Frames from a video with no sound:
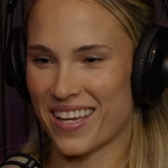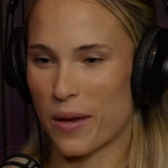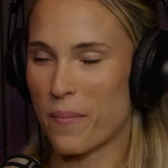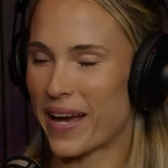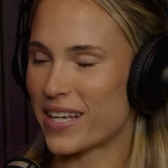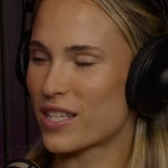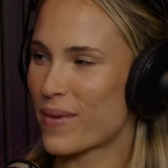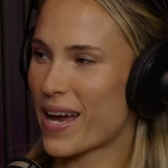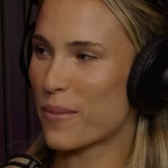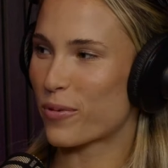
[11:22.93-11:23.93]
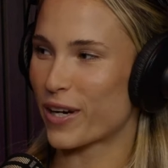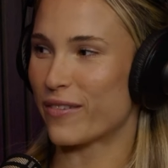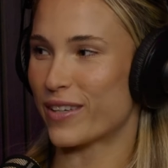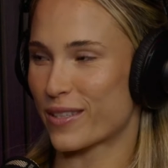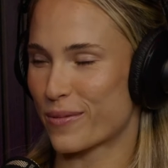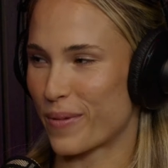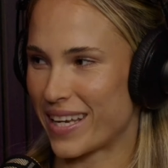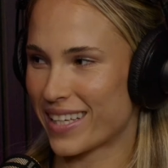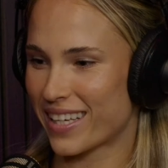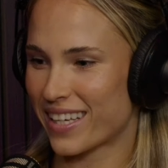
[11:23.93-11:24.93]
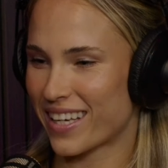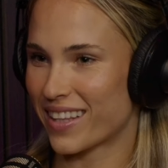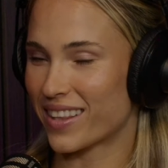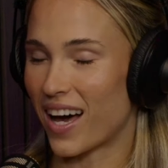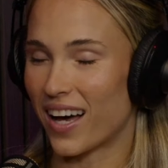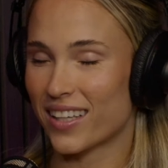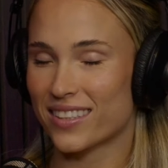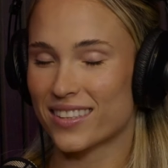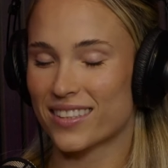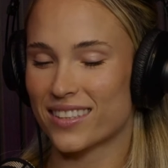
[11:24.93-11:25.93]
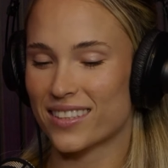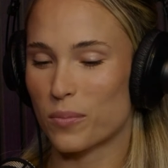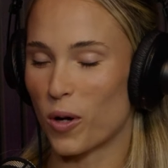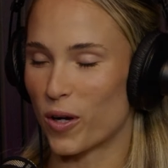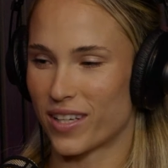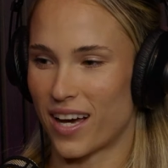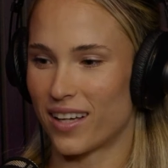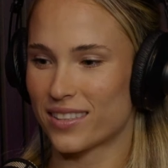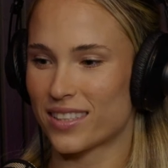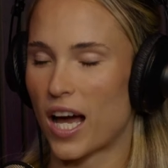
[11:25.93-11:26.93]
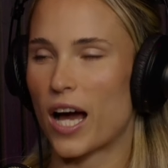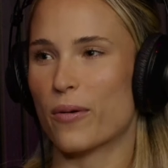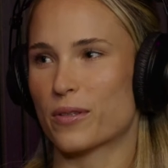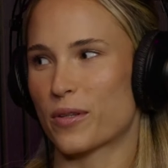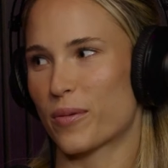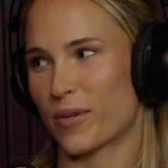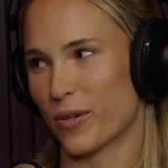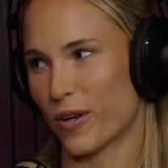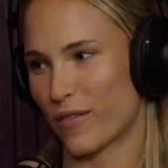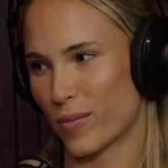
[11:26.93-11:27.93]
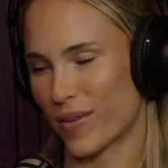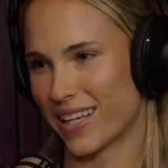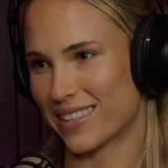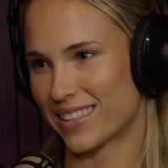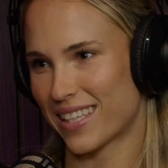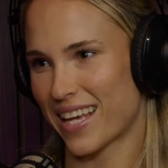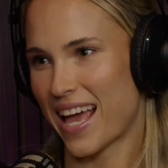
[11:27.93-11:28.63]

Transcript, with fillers: Compared to my previous week, mm-hmm. last podcast, I was a little bit all over the place.